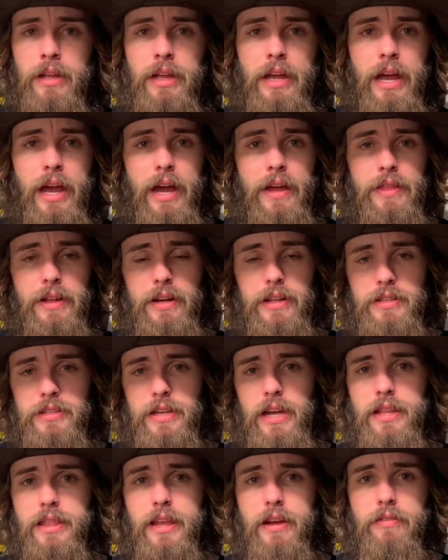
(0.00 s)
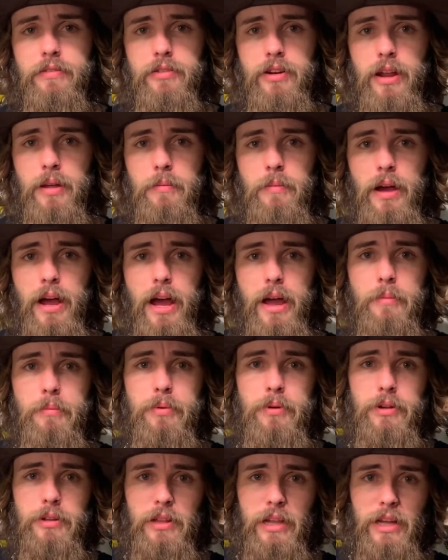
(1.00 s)
And then inside that frame, I
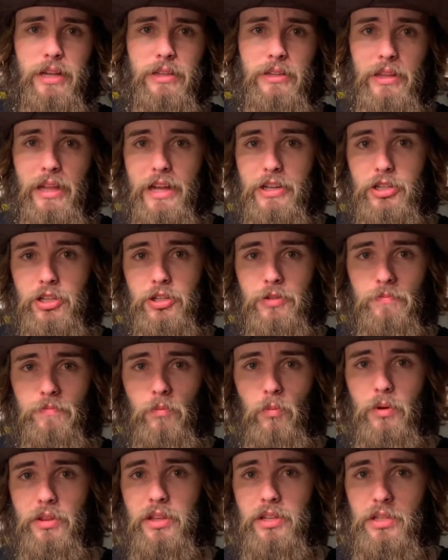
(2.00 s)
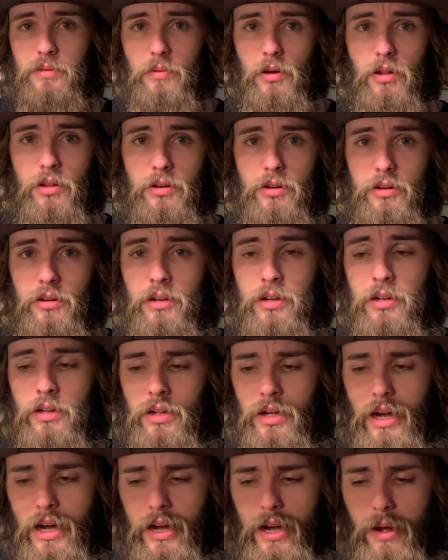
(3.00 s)
put like a ledge with a smaller,
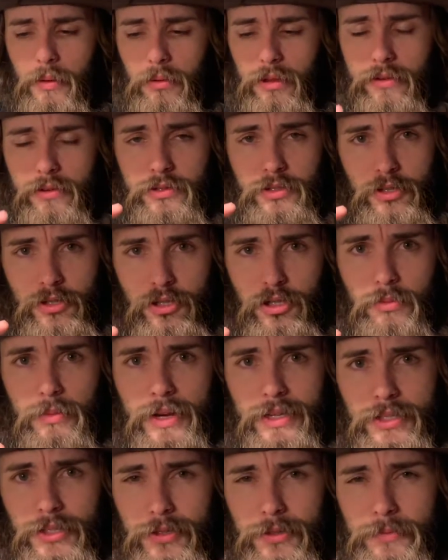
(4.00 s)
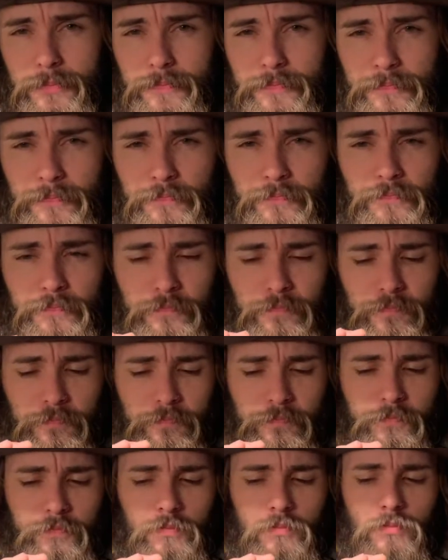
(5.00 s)
I believe it was a 2x2.
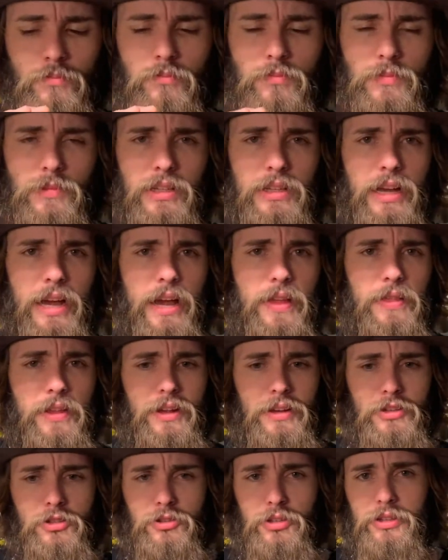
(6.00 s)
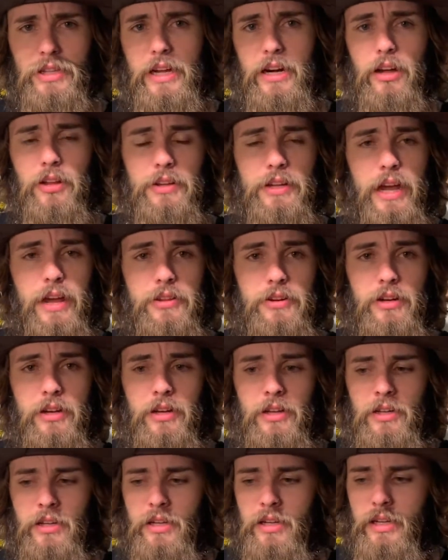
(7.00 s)
And then drilled that all together,
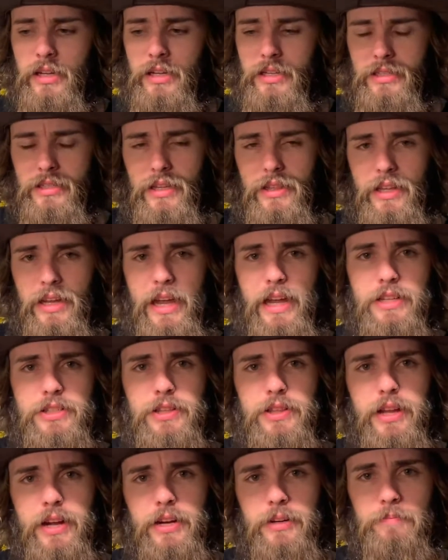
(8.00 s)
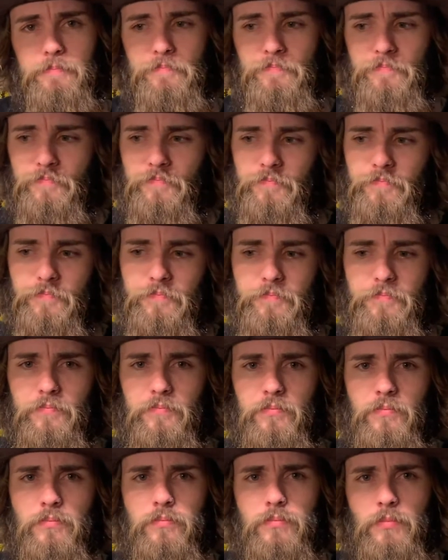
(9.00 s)
set the cage in there,
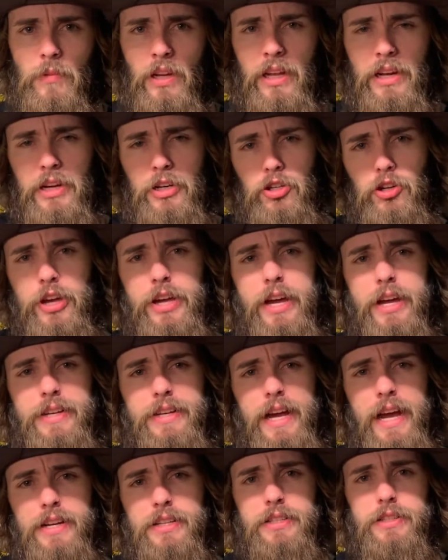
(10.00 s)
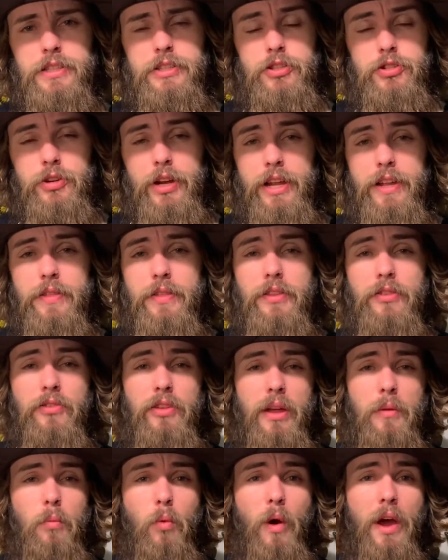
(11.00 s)
and attach the drain the
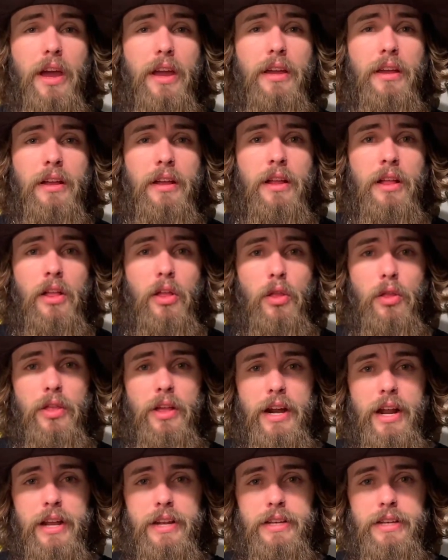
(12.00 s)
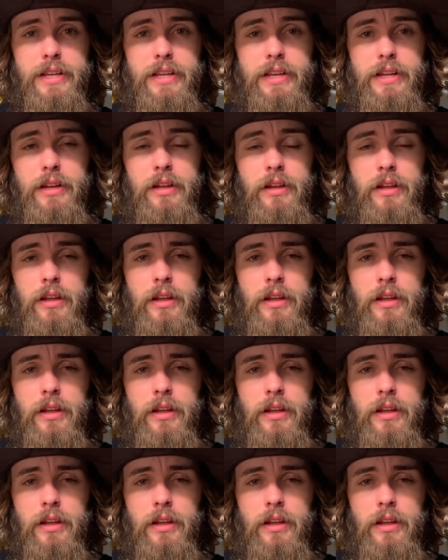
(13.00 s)
same way that I did